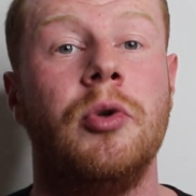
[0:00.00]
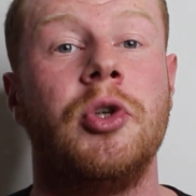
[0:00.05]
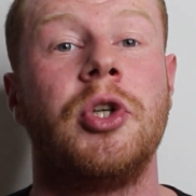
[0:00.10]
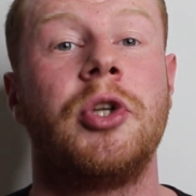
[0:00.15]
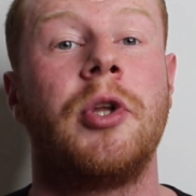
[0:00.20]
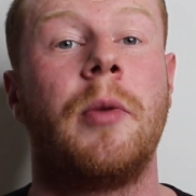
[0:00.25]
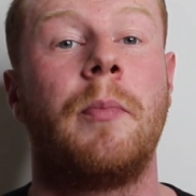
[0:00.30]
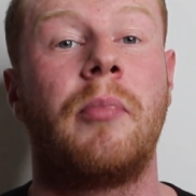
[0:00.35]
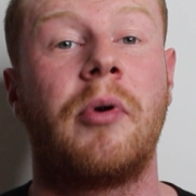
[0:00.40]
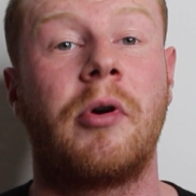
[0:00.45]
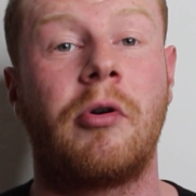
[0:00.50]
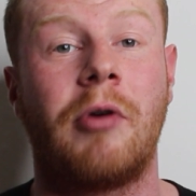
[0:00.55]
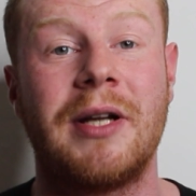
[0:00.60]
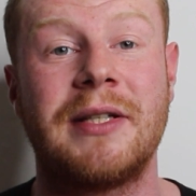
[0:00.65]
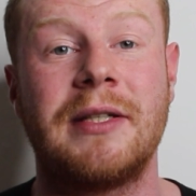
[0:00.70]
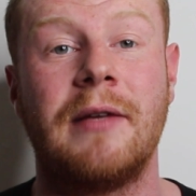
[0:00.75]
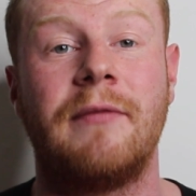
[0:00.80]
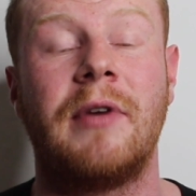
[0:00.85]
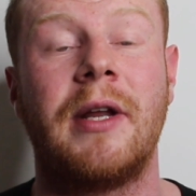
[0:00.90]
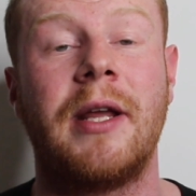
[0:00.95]
to
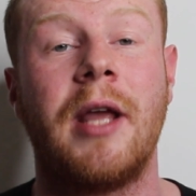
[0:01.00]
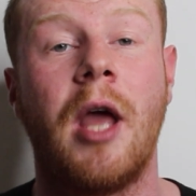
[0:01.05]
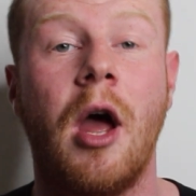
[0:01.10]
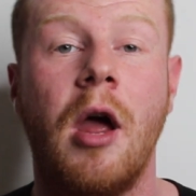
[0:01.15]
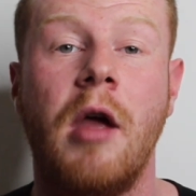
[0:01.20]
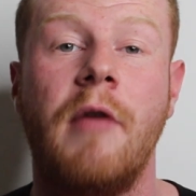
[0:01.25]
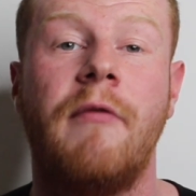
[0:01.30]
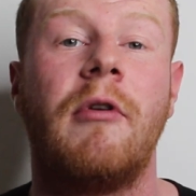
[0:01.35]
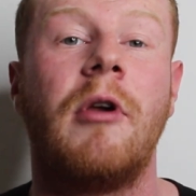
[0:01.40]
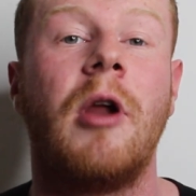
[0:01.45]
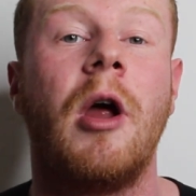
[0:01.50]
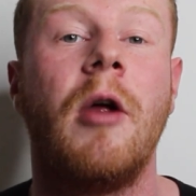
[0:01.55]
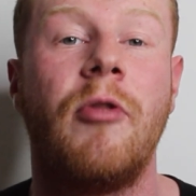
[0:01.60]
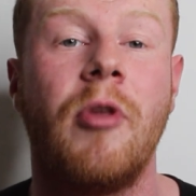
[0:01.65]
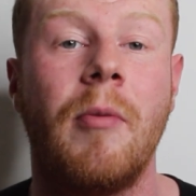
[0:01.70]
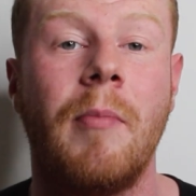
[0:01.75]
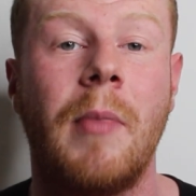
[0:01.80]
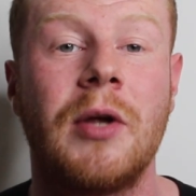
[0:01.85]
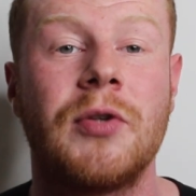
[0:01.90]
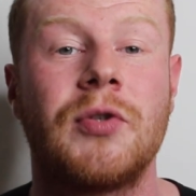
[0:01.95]
progressively overload
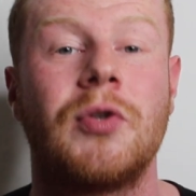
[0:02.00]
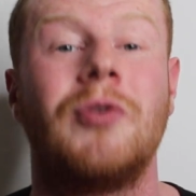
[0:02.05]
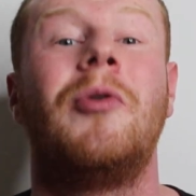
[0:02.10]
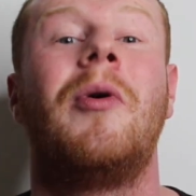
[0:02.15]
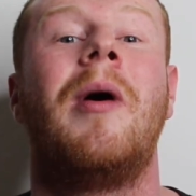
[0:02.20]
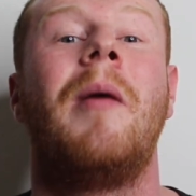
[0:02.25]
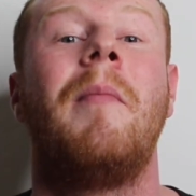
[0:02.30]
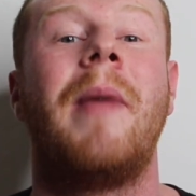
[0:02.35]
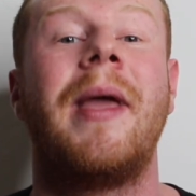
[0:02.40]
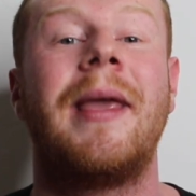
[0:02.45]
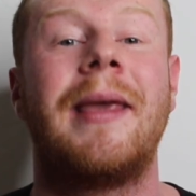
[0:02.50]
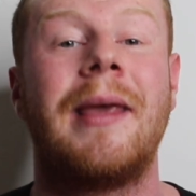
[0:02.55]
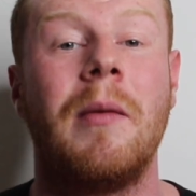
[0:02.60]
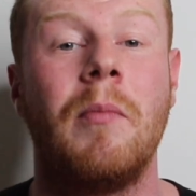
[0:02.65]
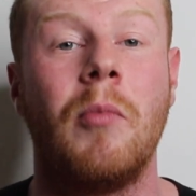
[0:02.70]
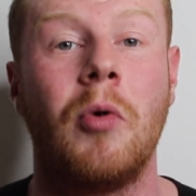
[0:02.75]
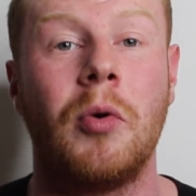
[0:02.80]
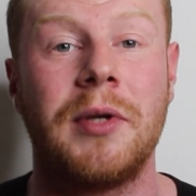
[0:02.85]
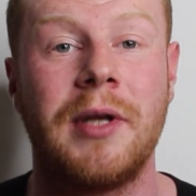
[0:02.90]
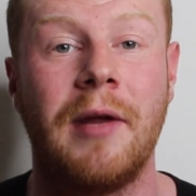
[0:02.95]
the muscle and make it
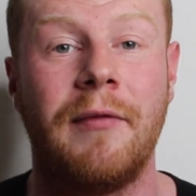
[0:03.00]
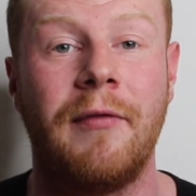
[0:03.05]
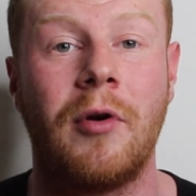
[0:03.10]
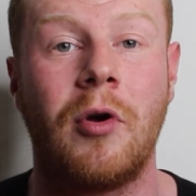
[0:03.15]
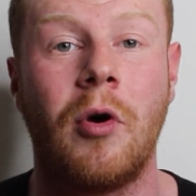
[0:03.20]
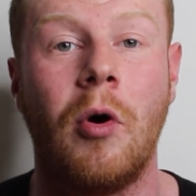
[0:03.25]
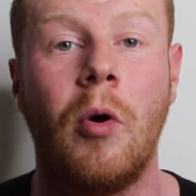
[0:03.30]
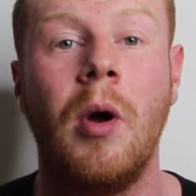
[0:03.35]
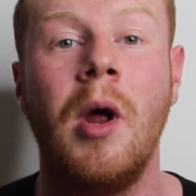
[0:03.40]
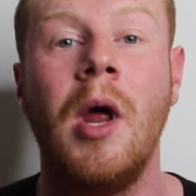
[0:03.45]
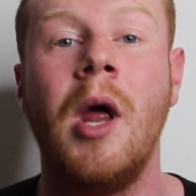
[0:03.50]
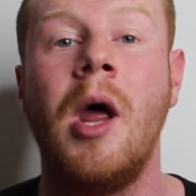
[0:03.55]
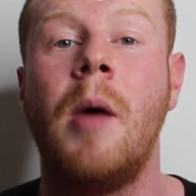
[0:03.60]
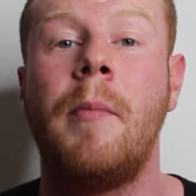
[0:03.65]
more difficult.